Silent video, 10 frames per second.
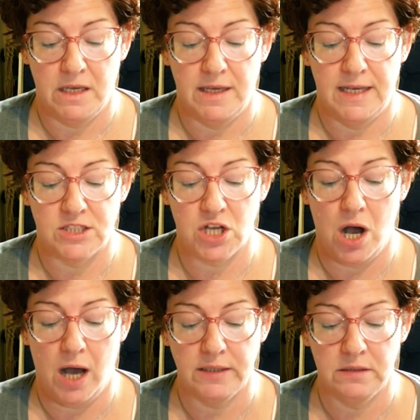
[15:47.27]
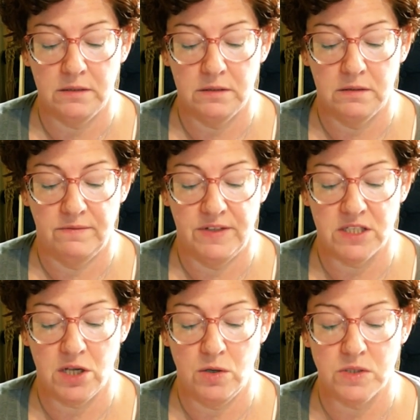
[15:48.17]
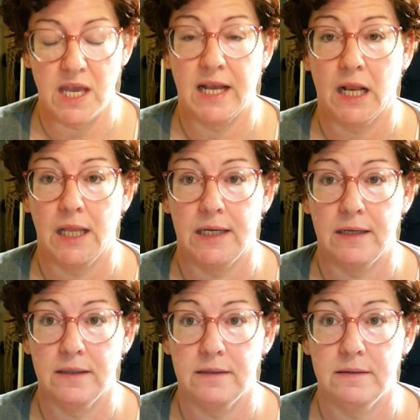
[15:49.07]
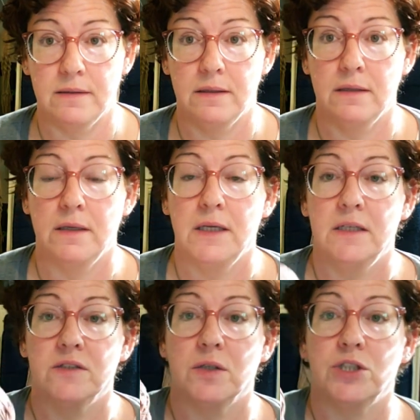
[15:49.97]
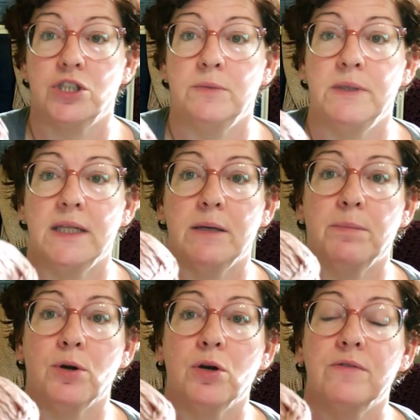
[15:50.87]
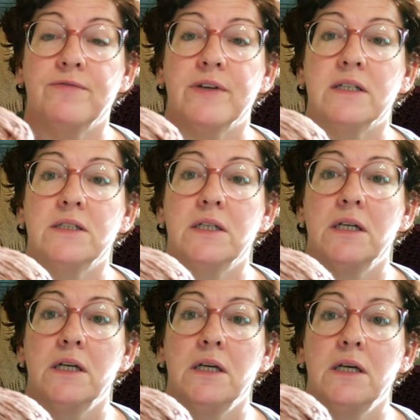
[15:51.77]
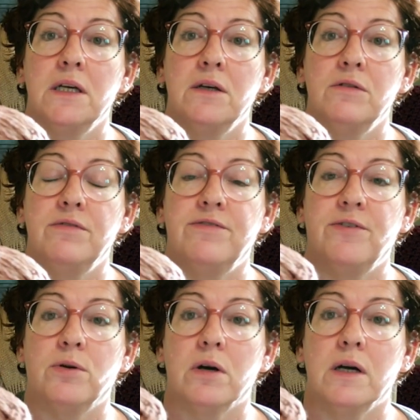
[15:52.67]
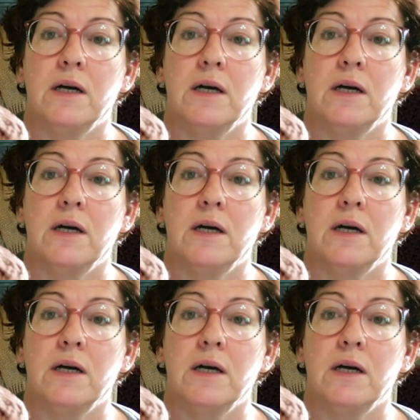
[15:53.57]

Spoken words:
It's cotton, viscose, and linen. So it should be like perfect for